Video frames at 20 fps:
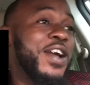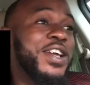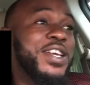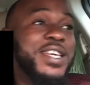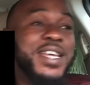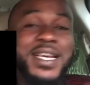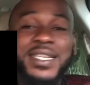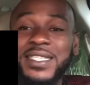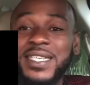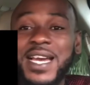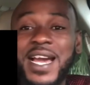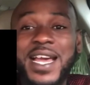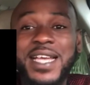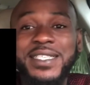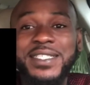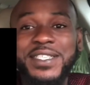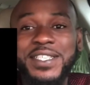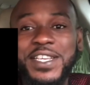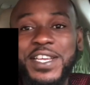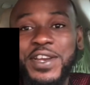Yes,
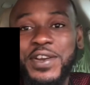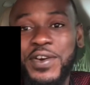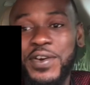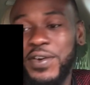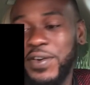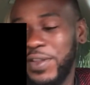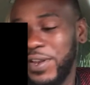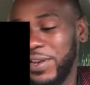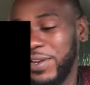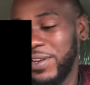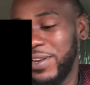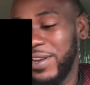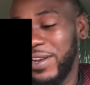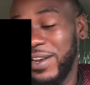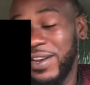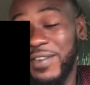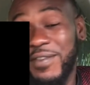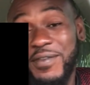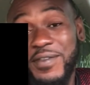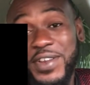guys, you know,
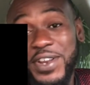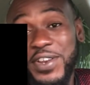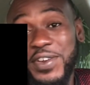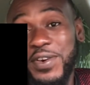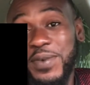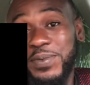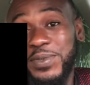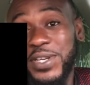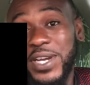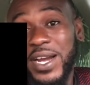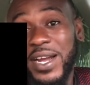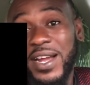real dope track.